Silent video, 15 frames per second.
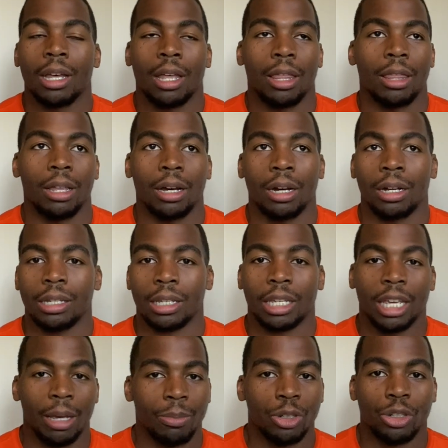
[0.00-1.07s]
the
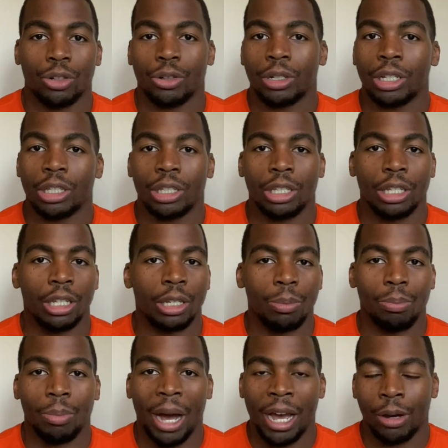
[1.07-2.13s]
chemistry, the
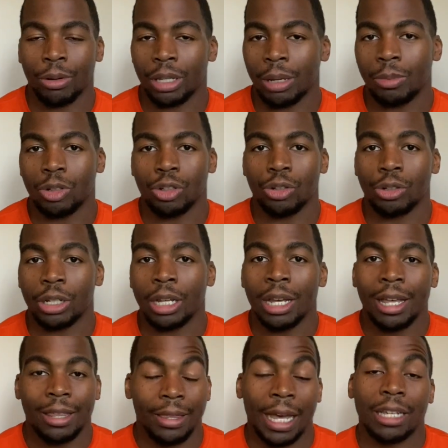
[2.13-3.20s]
biochemistry.
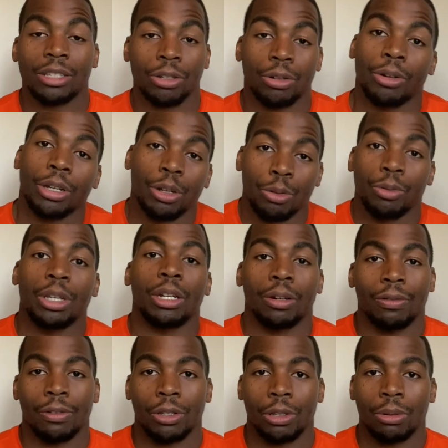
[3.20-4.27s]
That's a great arena
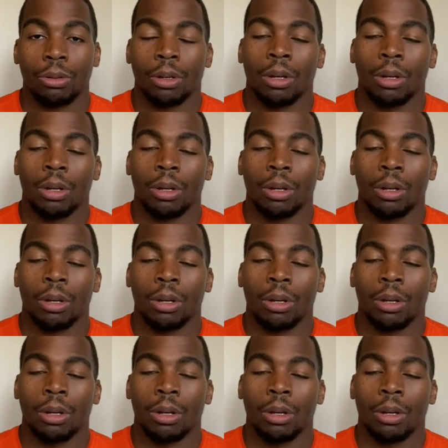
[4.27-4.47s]
for you.